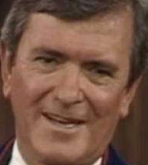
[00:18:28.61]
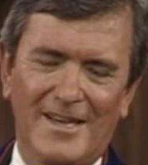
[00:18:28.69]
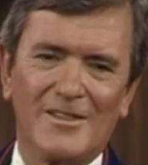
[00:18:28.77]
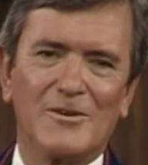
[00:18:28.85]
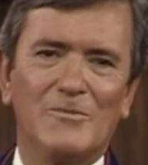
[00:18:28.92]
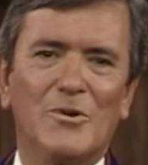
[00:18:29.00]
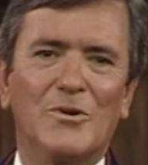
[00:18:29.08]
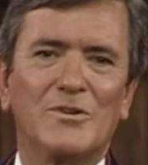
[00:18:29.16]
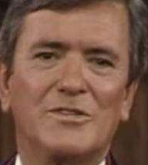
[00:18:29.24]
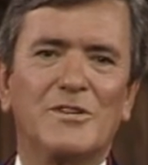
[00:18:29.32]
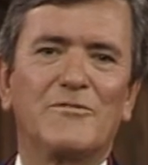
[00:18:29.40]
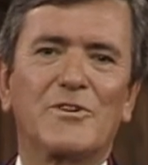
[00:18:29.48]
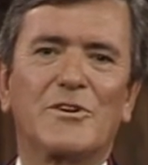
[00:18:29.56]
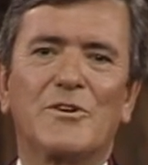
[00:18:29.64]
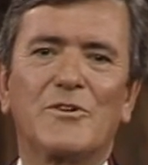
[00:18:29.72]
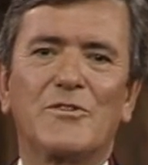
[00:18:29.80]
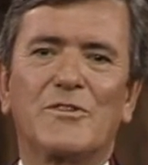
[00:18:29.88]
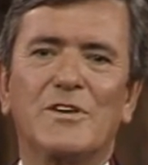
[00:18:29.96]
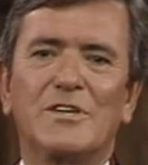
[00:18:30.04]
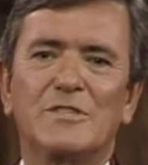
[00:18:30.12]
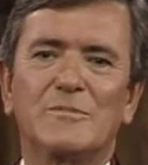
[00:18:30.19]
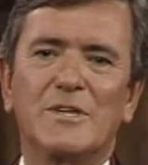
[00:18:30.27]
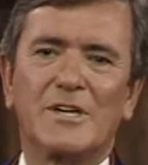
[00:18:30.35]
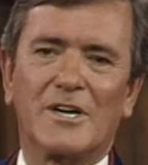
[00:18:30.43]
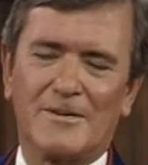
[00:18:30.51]
And the more difficult things
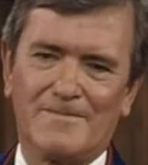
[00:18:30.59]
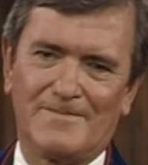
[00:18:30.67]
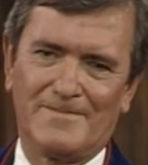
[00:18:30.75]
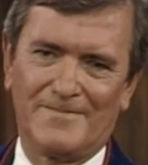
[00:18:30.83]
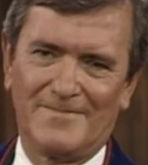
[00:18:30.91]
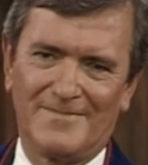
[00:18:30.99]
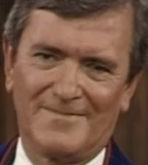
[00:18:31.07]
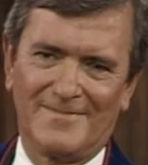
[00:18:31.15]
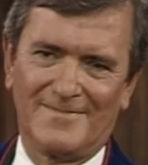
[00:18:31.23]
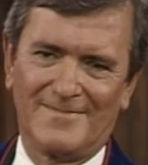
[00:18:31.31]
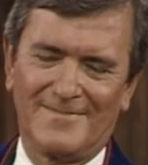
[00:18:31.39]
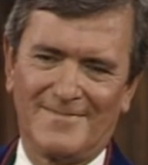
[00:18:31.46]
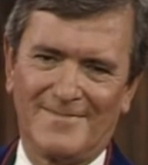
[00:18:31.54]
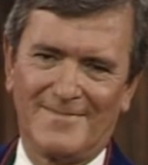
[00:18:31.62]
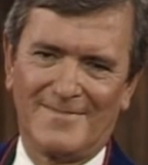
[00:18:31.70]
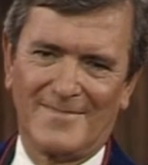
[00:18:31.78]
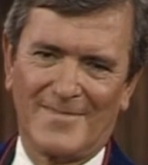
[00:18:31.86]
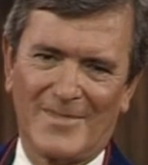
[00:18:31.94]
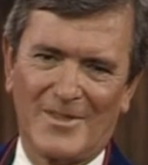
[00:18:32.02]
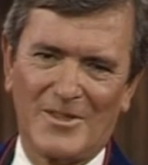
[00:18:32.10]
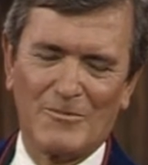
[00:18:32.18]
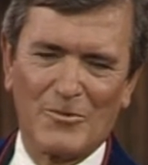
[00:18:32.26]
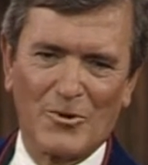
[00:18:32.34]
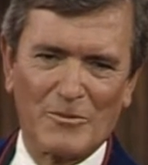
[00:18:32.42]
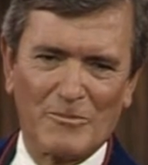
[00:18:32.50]
become, the
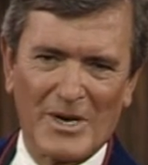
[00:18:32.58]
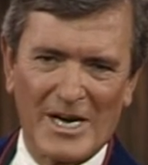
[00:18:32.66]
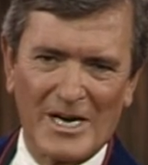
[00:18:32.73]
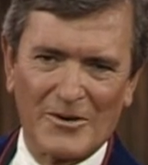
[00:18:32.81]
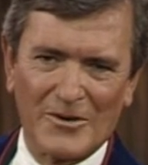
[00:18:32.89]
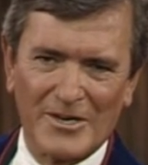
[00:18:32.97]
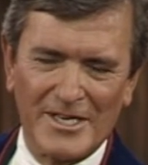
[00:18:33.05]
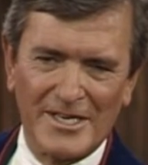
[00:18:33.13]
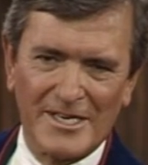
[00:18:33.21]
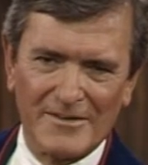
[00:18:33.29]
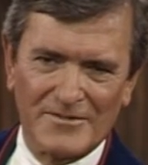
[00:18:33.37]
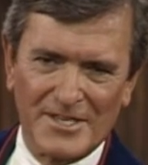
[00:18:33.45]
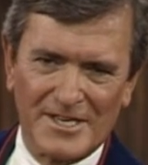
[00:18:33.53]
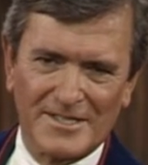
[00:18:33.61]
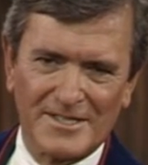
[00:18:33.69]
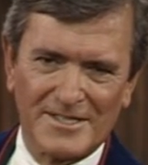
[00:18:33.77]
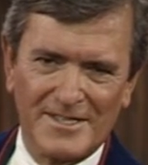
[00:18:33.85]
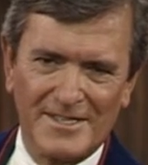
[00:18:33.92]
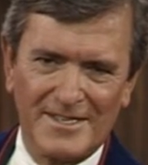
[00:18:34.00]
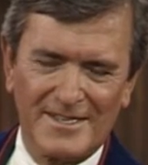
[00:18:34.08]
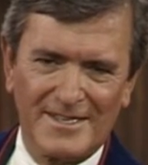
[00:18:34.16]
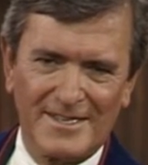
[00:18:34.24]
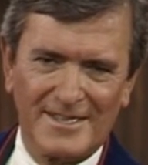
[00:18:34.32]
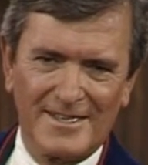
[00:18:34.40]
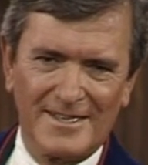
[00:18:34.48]
more power He gives us,
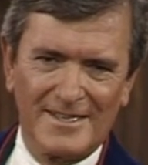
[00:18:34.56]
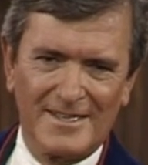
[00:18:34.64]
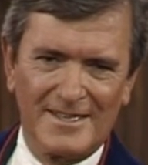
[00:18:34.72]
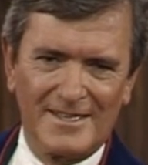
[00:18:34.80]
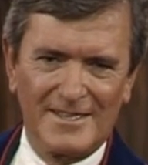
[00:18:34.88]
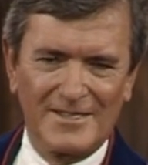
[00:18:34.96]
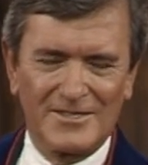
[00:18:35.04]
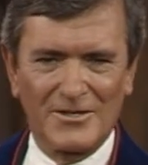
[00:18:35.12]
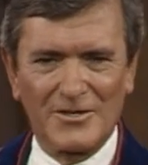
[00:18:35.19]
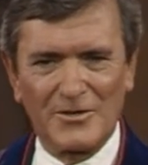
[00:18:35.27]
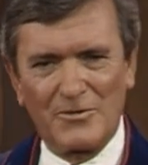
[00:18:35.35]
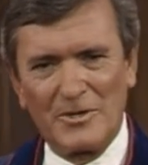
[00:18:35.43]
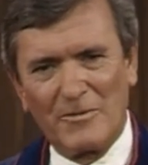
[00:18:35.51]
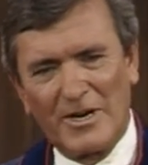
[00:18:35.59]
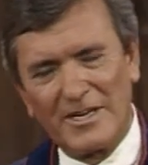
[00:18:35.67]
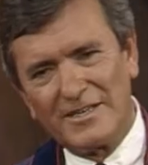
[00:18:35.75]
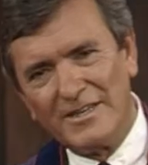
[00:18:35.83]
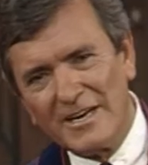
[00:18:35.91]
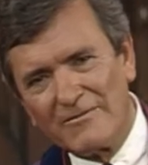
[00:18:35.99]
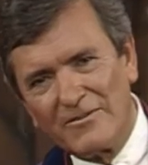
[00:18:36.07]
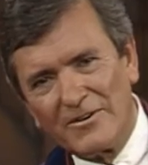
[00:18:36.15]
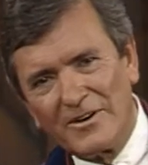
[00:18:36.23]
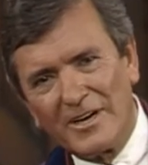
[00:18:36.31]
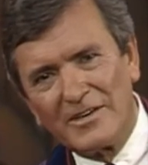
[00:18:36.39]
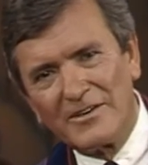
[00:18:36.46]
so that we might
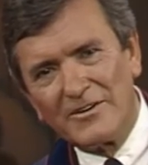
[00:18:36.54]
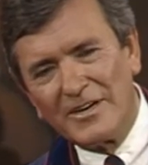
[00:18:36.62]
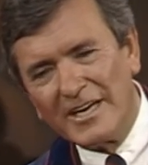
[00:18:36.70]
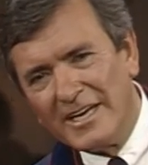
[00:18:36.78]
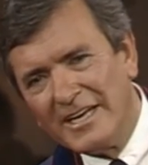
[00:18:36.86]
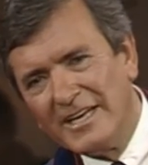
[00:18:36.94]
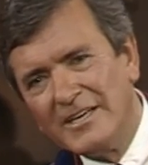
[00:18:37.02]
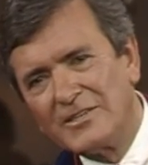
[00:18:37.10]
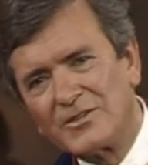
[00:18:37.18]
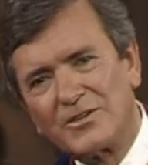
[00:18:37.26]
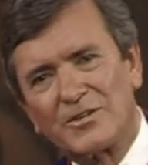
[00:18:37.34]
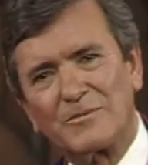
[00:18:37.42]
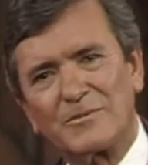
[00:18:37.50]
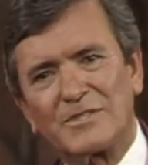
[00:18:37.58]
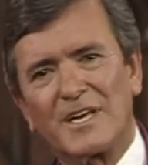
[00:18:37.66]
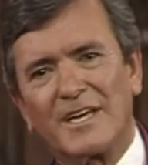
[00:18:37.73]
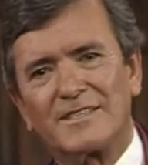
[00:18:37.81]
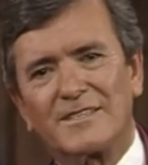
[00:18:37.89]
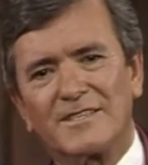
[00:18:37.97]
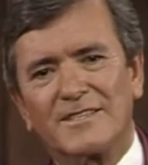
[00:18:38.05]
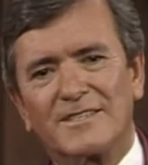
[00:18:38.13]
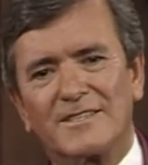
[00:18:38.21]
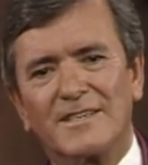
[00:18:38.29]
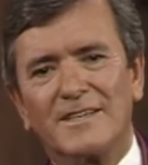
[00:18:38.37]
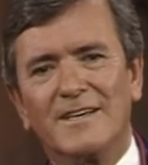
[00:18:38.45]
never, under any
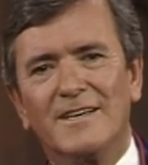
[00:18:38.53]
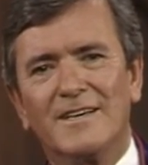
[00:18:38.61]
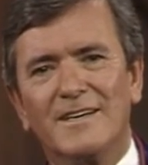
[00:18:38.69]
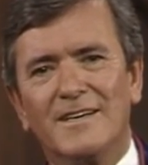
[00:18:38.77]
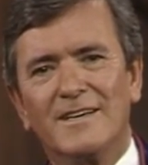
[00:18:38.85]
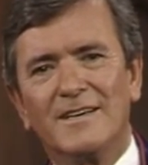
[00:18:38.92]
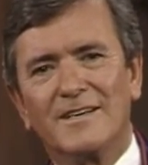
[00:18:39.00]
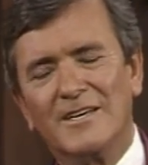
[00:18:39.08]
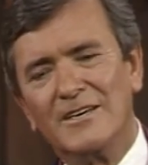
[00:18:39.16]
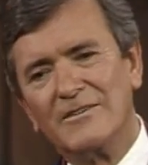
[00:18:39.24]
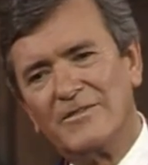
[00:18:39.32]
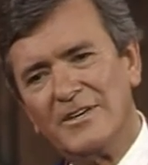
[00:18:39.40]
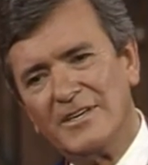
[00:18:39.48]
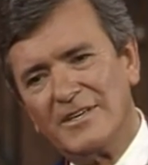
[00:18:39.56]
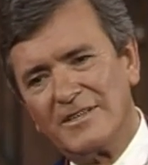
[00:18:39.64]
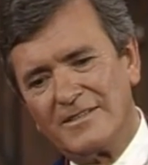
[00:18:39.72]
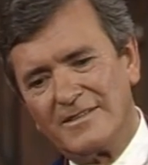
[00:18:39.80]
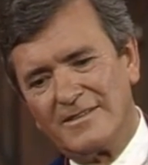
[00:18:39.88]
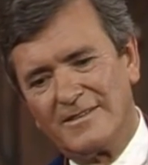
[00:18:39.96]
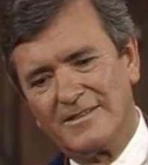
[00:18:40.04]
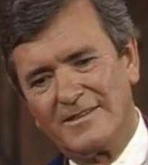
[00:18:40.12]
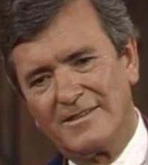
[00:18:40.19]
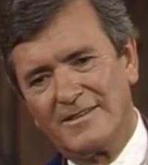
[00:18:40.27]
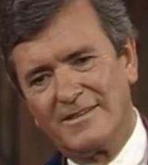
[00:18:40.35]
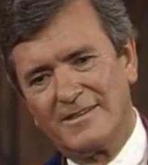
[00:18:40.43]
circumstances, give in
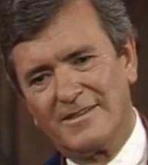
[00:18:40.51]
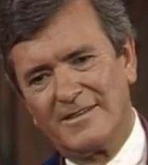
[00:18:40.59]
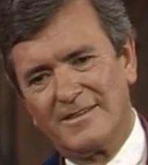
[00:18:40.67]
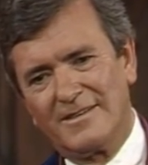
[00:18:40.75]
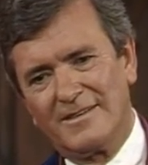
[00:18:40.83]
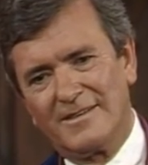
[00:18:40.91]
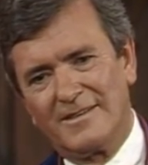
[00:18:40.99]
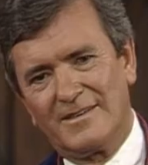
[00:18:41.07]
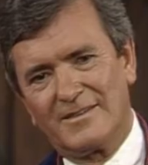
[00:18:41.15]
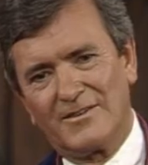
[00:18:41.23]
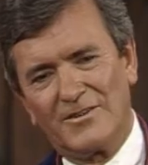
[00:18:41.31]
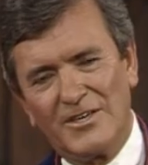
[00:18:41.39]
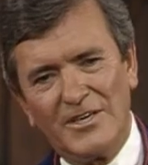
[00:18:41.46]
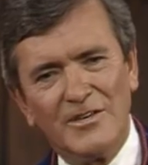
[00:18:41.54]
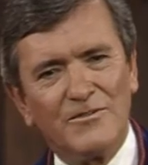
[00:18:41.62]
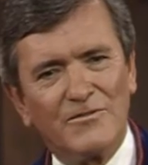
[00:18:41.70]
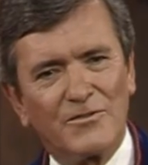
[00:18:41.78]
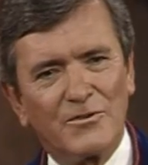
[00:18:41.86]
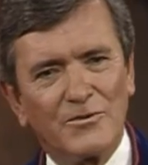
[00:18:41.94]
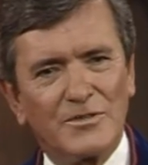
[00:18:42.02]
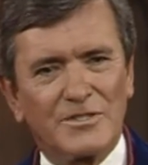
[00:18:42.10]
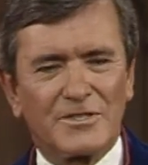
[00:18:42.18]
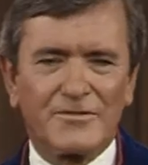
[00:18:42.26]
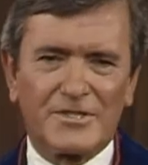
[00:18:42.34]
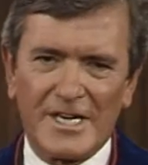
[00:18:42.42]
to the
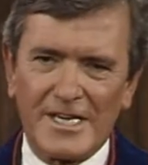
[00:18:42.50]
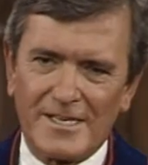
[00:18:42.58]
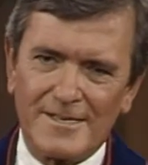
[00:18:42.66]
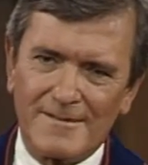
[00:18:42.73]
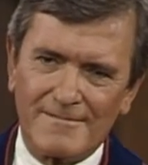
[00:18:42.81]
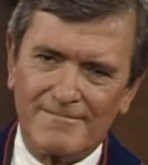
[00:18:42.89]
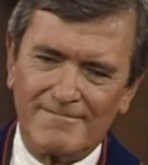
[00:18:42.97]
influence of Satan